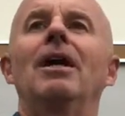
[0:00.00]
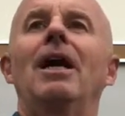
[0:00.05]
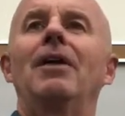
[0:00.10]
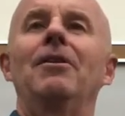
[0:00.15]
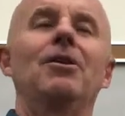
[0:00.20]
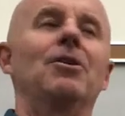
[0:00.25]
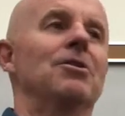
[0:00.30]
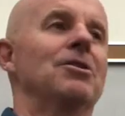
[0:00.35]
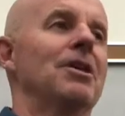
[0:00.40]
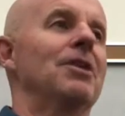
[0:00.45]

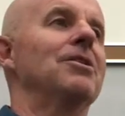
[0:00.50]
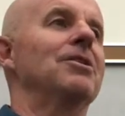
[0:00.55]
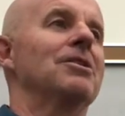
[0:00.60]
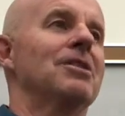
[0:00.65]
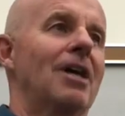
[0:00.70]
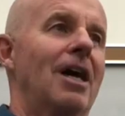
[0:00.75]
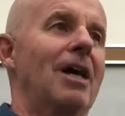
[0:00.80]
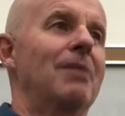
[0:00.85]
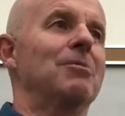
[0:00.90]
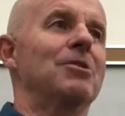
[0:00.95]
And then there's other
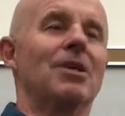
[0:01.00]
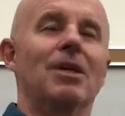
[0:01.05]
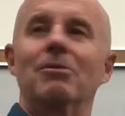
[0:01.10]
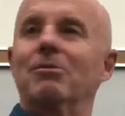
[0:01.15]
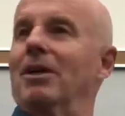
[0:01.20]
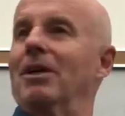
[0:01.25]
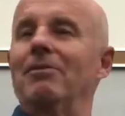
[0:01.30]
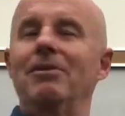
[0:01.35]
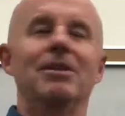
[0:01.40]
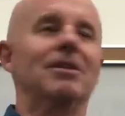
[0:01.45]
times like
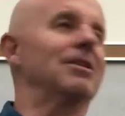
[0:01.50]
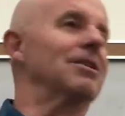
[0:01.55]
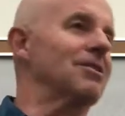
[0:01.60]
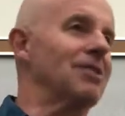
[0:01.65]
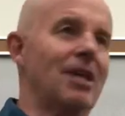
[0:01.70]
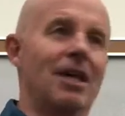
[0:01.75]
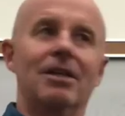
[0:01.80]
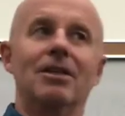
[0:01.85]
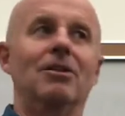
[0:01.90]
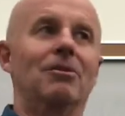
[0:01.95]
where
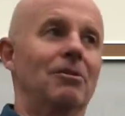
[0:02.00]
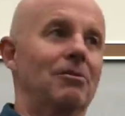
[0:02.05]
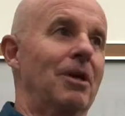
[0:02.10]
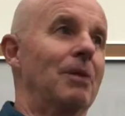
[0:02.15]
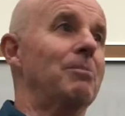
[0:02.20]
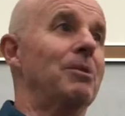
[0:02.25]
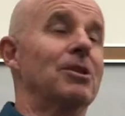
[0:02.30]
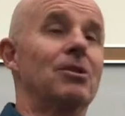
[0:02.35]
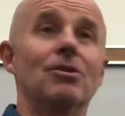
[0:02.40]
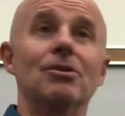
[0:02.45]
everything's not going
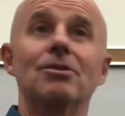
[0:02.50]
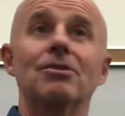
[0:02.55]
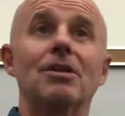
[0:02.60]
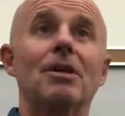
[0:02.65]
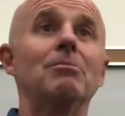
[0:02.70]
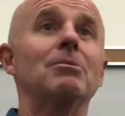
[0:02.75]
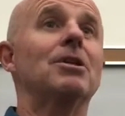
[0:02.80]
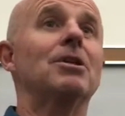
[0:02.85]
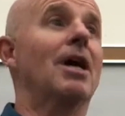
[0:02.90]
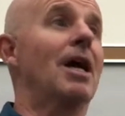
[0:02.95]
right, but there's
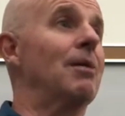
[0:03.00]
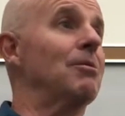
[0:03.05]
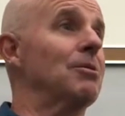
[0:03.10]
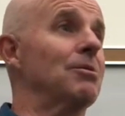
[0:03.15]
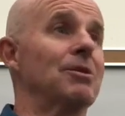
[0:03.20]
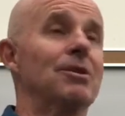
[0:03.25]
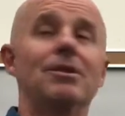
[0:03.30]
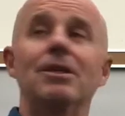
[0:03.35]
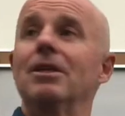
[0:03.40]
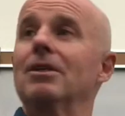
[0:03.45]
some times
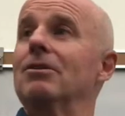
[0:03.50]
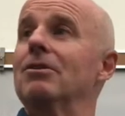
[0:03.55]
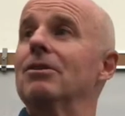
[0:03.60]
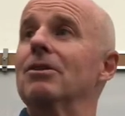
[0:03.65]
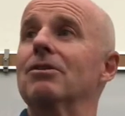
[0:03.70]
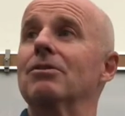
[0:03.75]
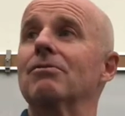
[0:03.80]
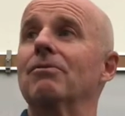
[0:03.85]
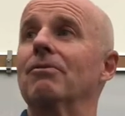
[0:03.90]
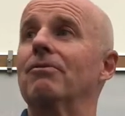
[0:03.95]
when things
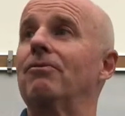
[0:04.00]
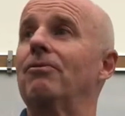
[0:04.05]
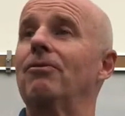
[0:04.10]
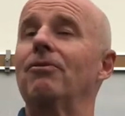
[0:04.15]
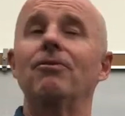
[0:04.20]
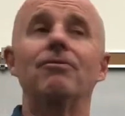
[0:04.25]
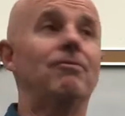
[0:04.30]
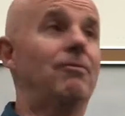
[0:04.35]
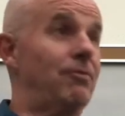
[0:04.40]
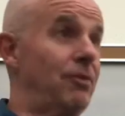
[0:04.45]
just
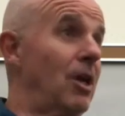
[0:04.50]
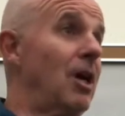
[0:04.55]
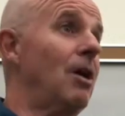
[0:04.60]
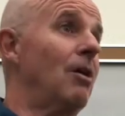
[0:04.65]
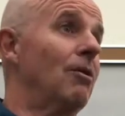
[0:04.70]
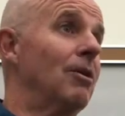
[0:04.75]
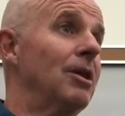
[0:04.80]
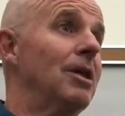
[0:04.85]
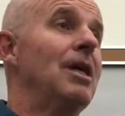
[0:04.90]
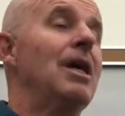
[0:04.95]

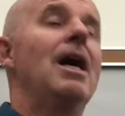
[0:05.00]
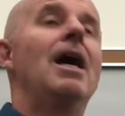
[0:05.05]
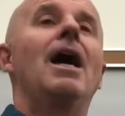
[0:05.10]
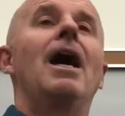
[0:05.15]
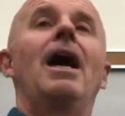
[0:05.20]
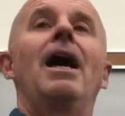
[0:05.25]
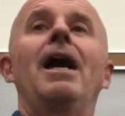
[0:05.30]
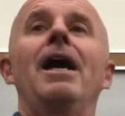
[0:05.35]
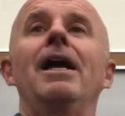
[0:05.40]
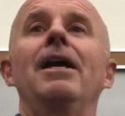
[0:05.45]
flow.
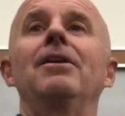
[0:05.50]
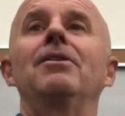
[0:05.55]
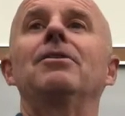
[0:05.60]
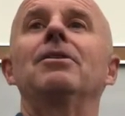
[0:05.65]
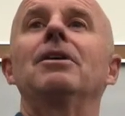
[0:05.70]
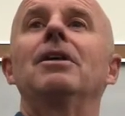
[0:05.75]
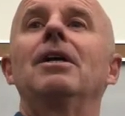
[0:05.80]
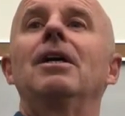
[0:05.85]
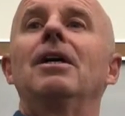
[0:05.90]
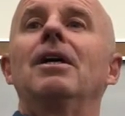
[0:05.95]
And